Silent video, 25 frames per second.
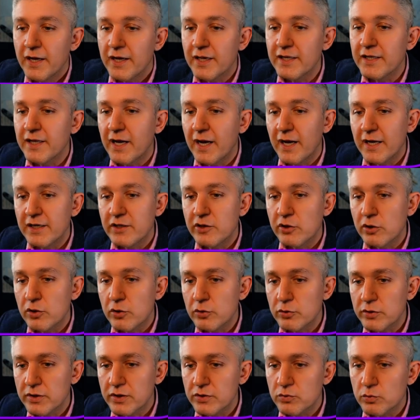It had a
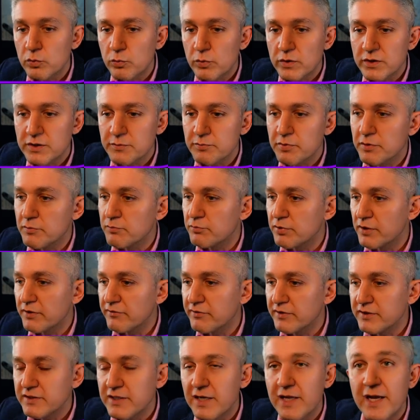look at what's been
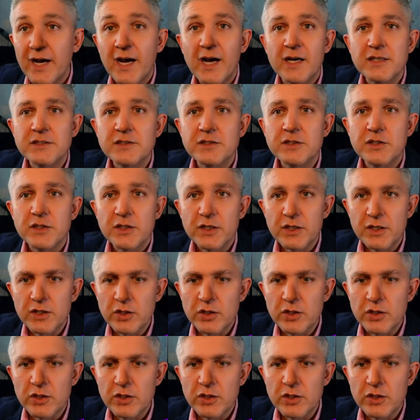previously asked.